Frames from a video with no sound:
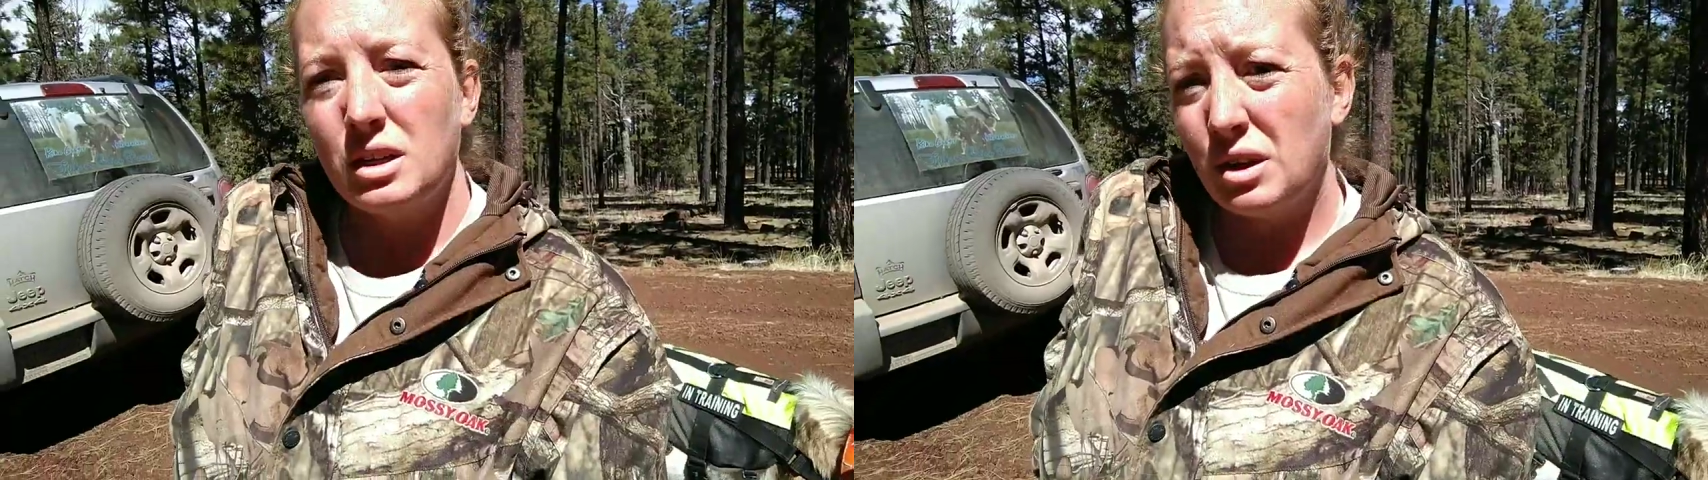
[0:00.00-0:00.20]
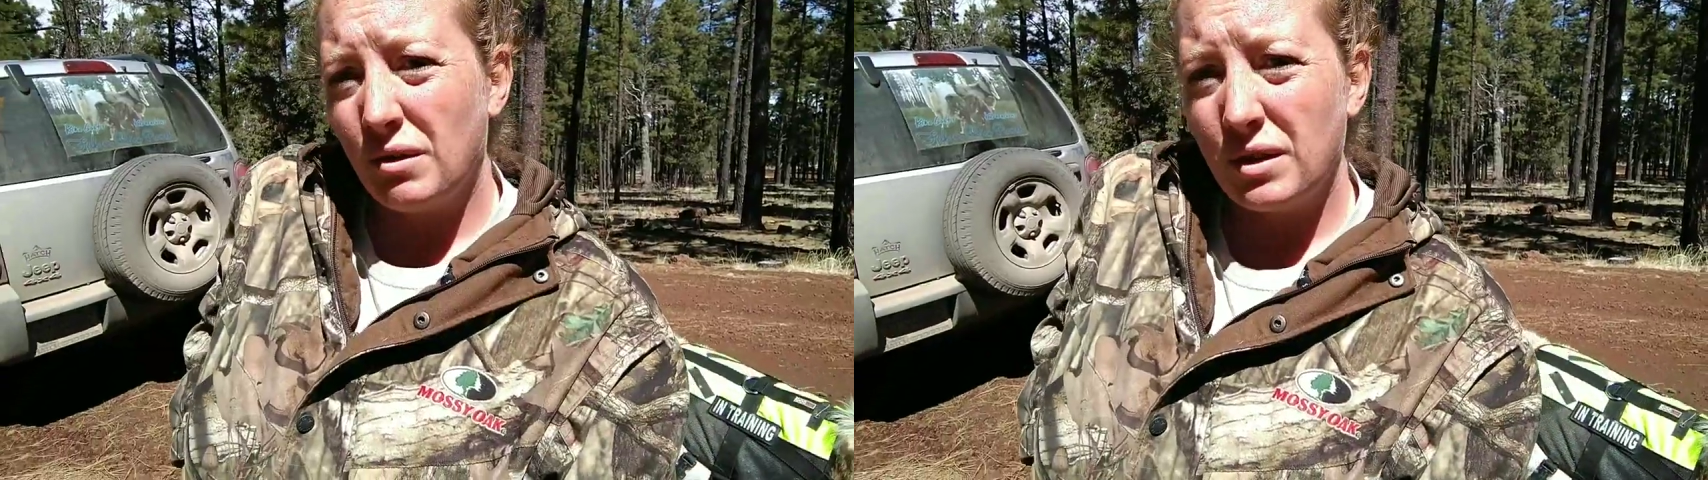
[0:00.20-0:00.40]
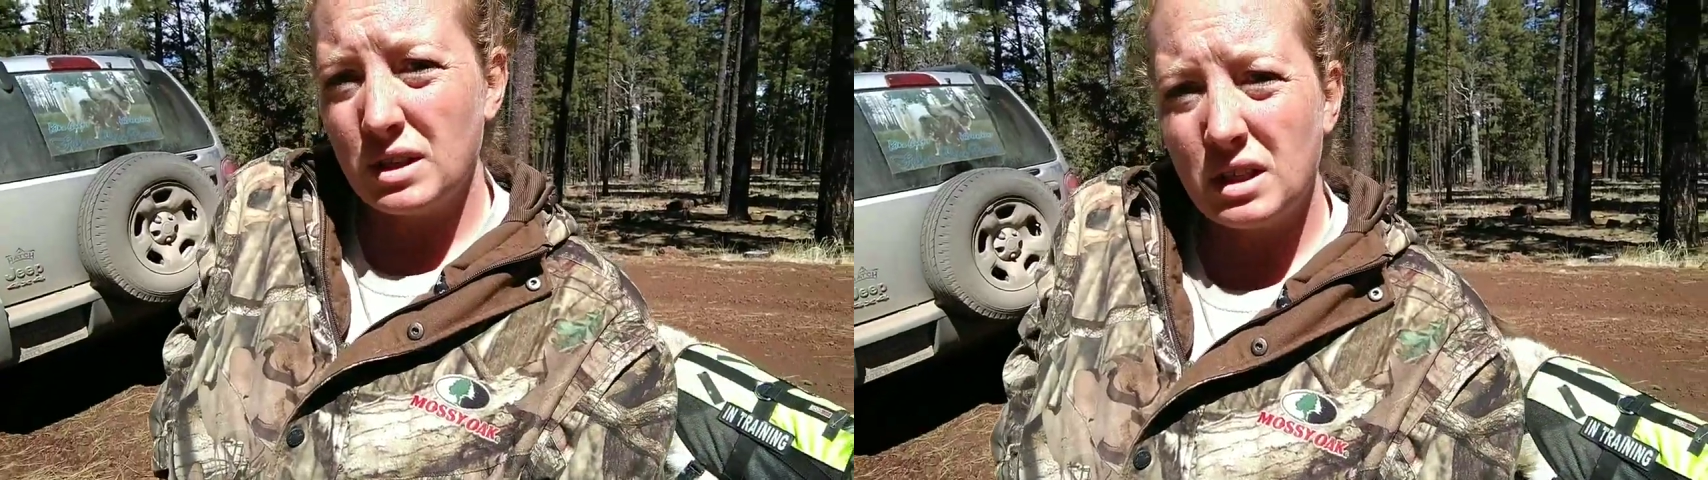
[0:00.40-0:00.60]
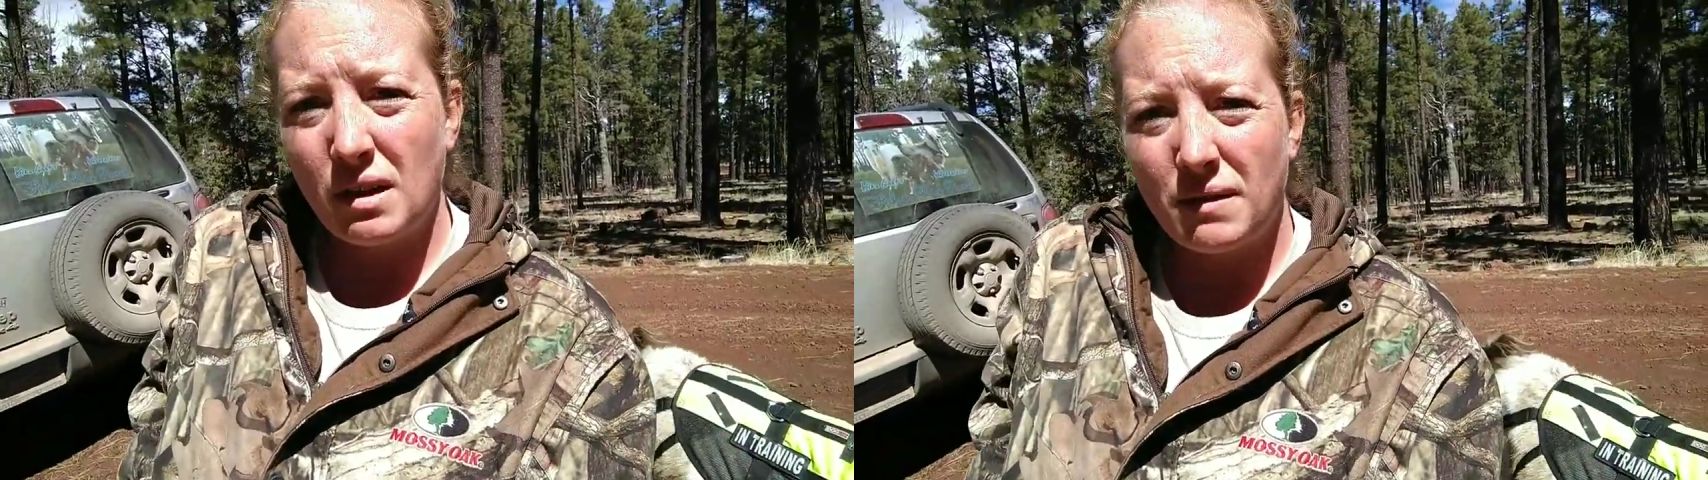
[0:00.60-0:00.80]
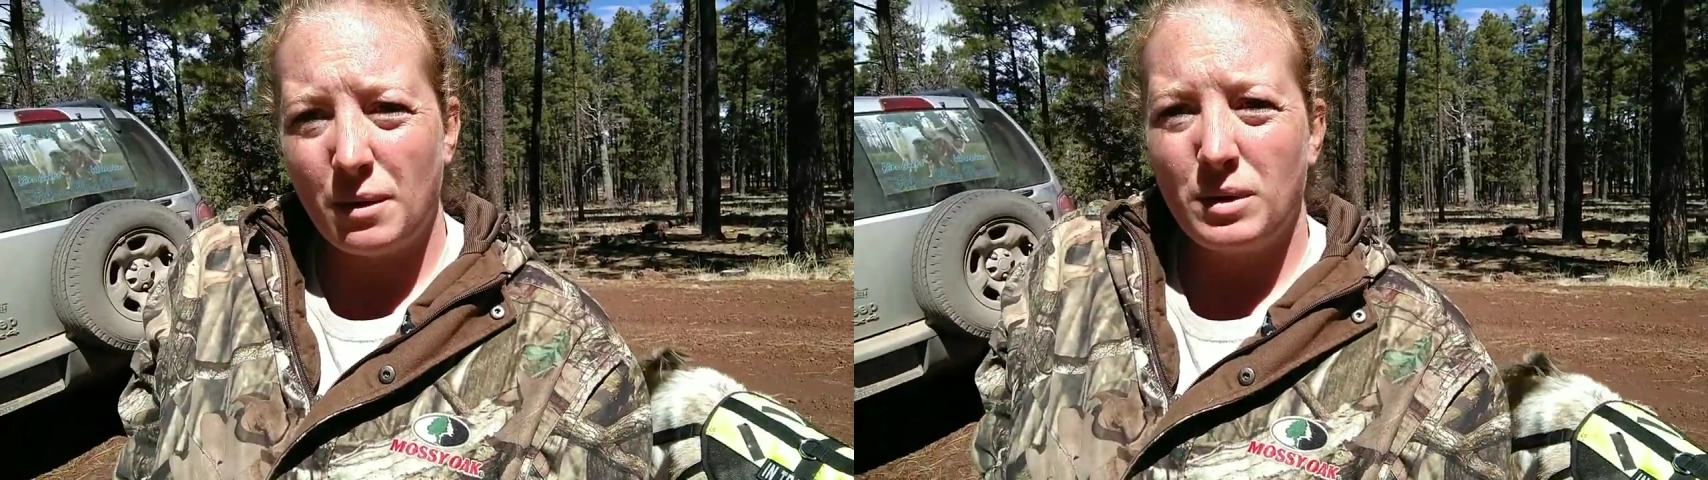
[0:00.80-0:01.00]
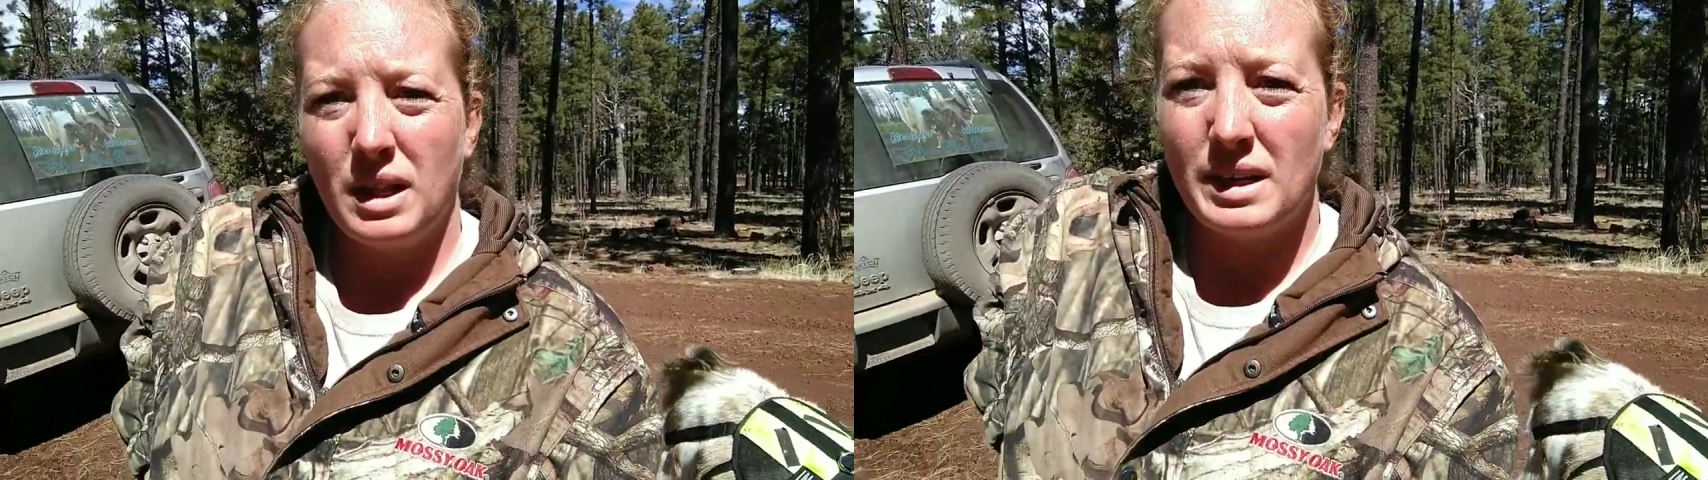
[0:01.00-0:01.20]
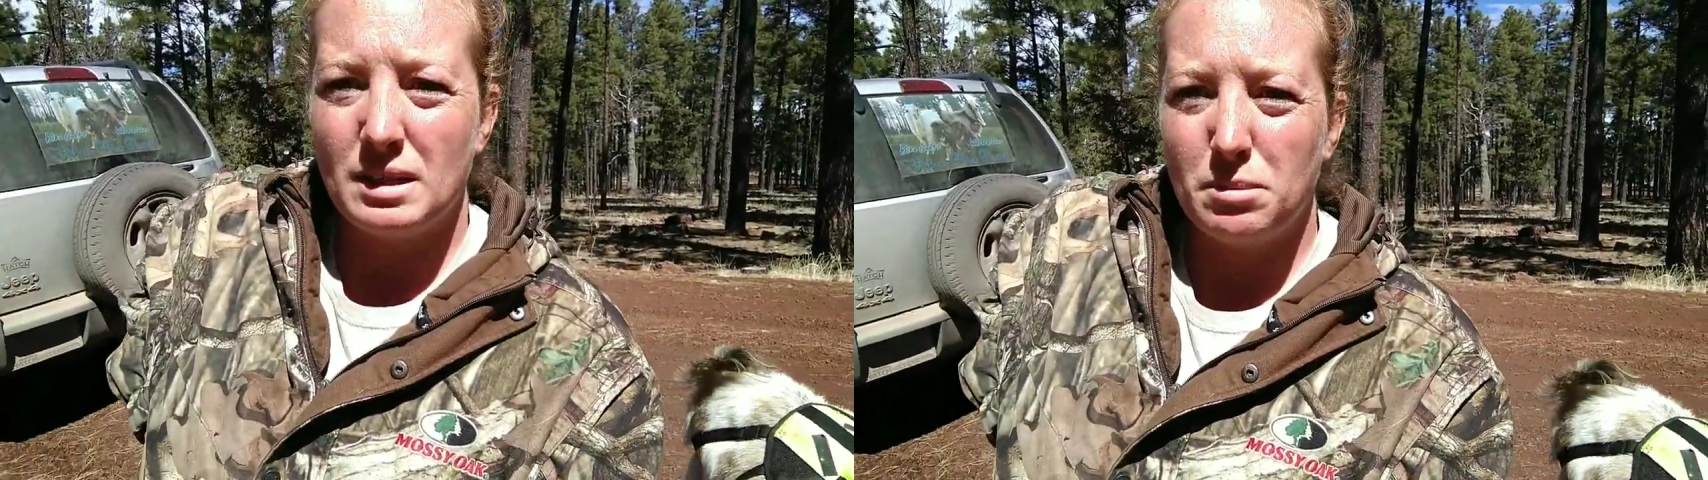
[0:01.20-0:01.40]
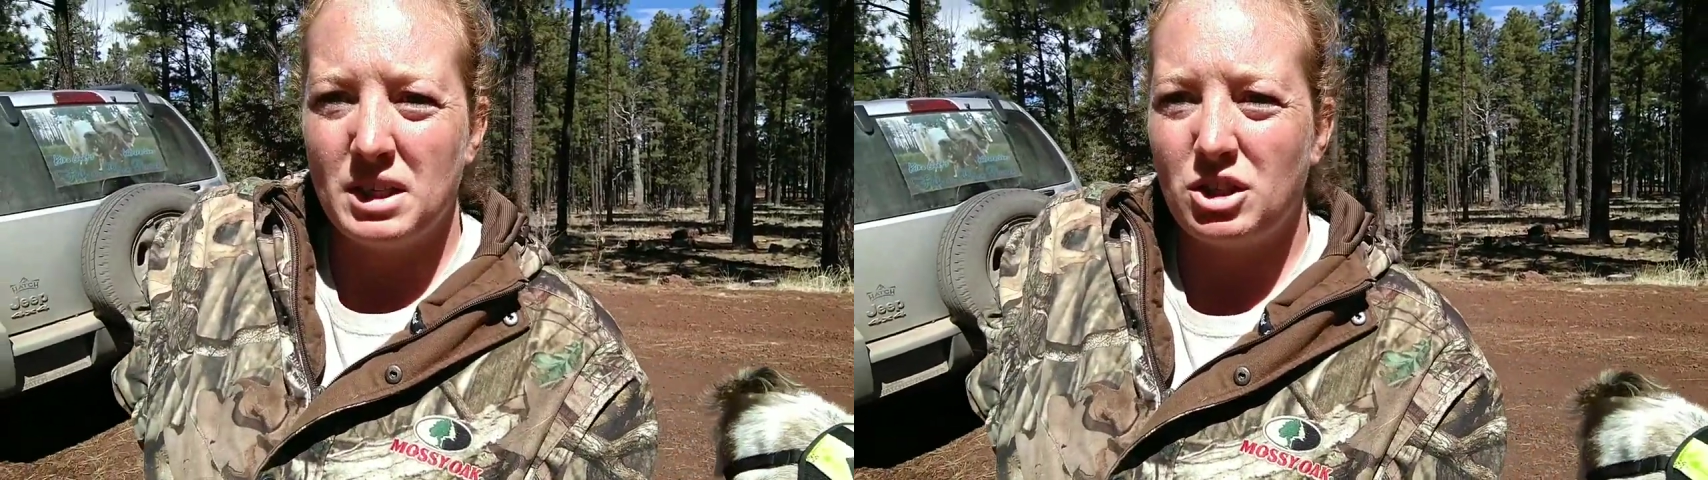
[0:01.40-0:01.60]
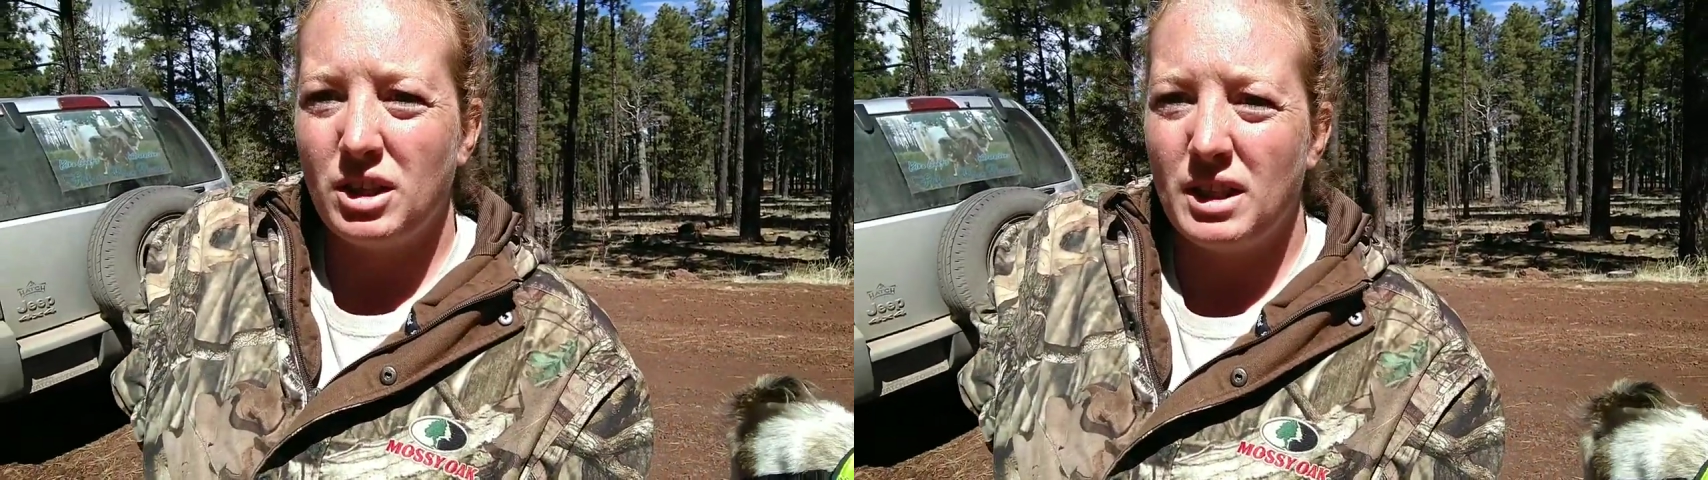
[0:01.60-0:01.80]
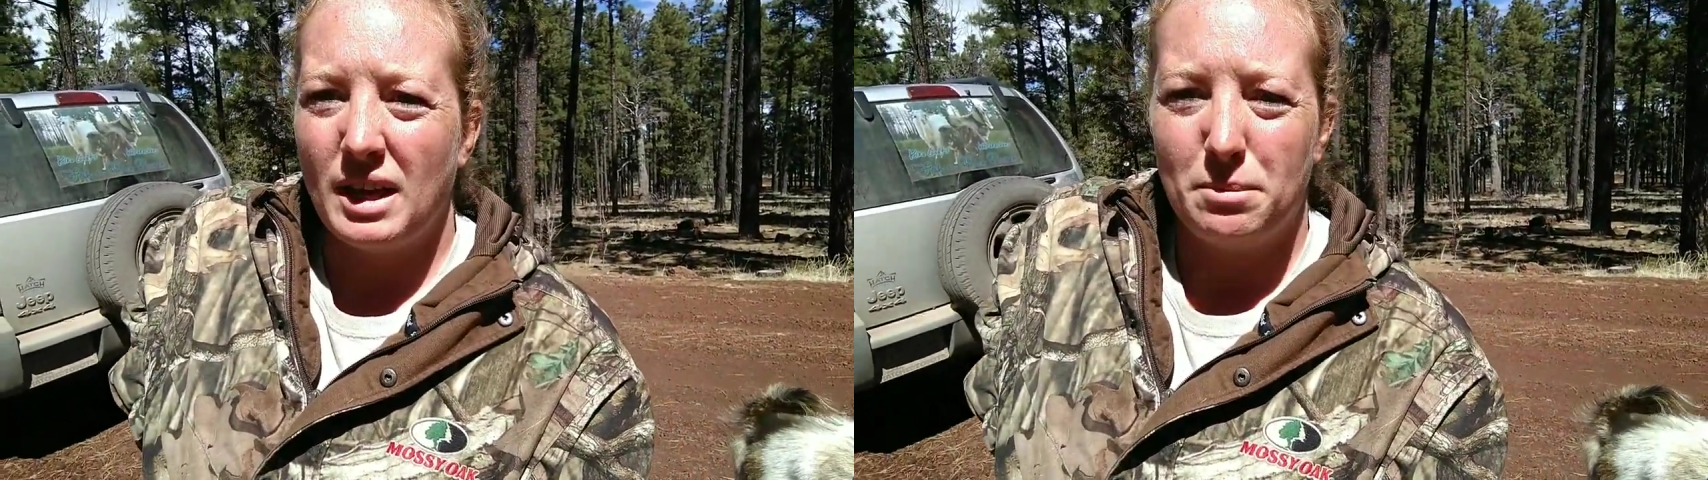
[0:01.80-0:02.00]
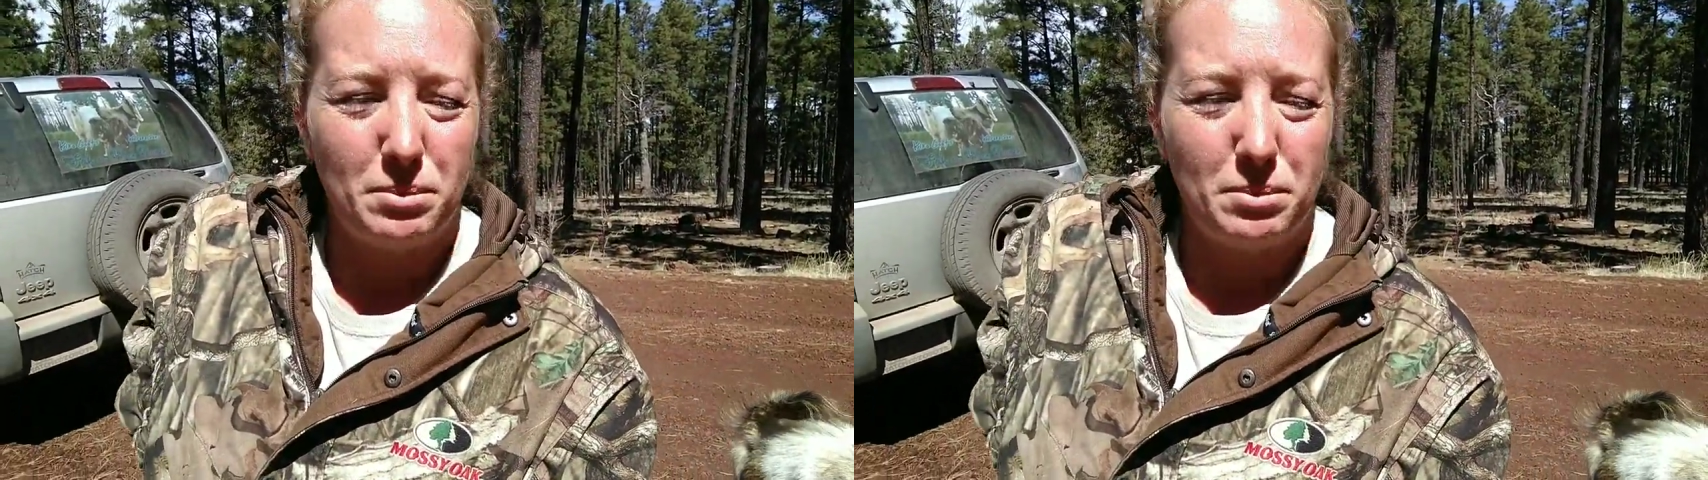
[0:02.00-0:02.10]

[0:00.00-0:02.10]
So first off, I would like to mention that